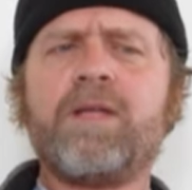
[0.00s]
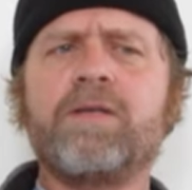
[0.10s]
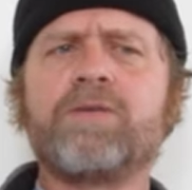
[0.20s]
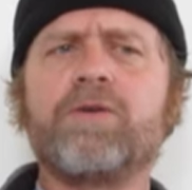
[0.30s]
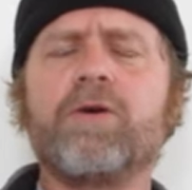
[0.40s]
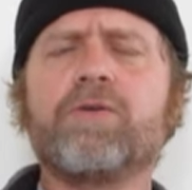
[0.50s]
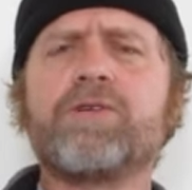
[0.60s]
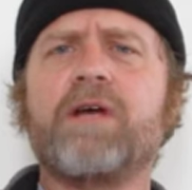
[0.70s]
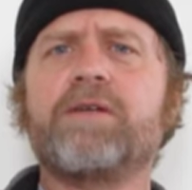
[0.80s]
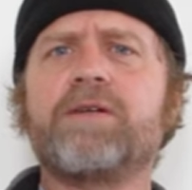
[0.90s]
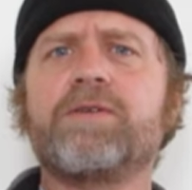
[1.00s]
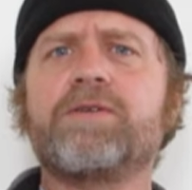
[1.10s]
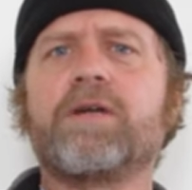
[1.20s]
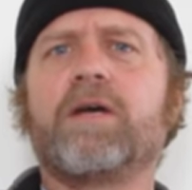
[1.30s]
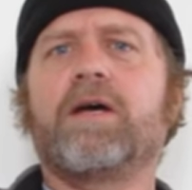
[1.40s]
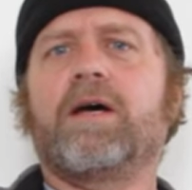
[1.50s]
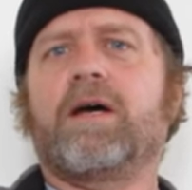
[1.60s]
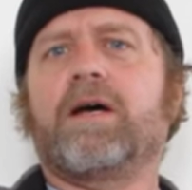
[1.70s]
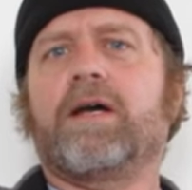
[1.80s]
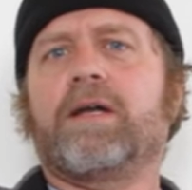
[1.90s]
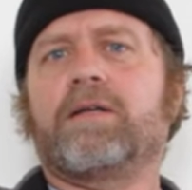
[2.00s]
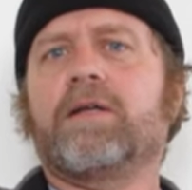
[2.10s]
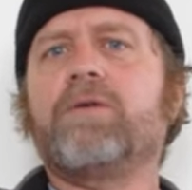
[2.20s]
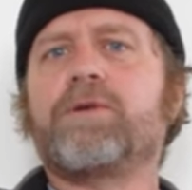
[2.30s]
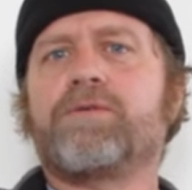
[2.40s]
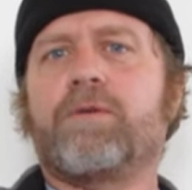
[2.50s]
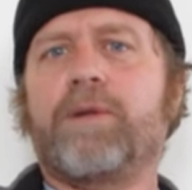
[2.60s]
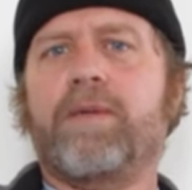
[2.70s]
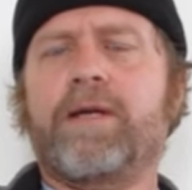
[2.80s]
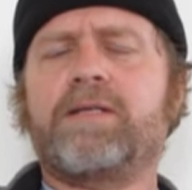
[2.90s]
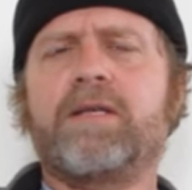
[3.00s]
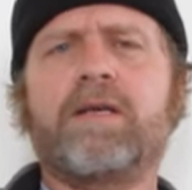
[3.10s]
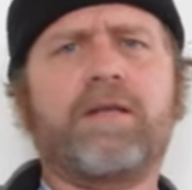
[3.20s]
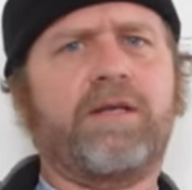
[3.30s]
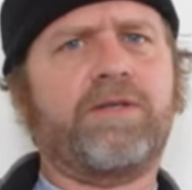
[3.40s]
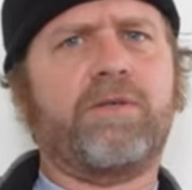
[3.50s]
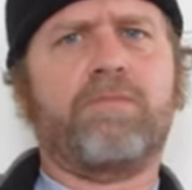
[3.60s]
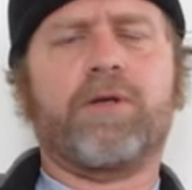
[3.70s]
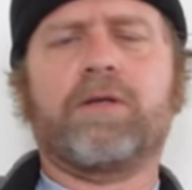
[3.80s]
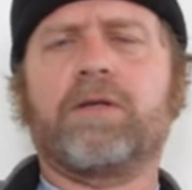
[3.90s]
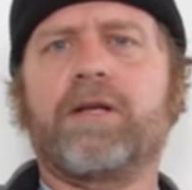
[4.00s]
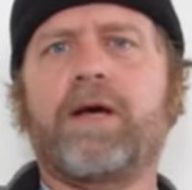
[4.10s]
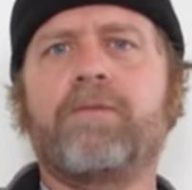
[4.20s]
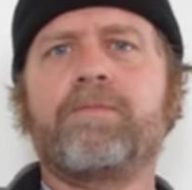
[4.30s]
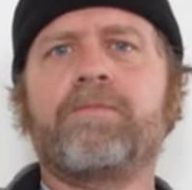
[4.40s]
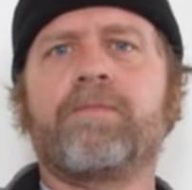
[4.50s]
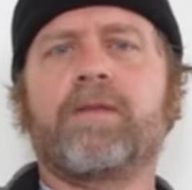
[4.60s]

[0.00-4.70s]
He's a neuroscientist and a linguist from MIT. I think he's at Berkeley now.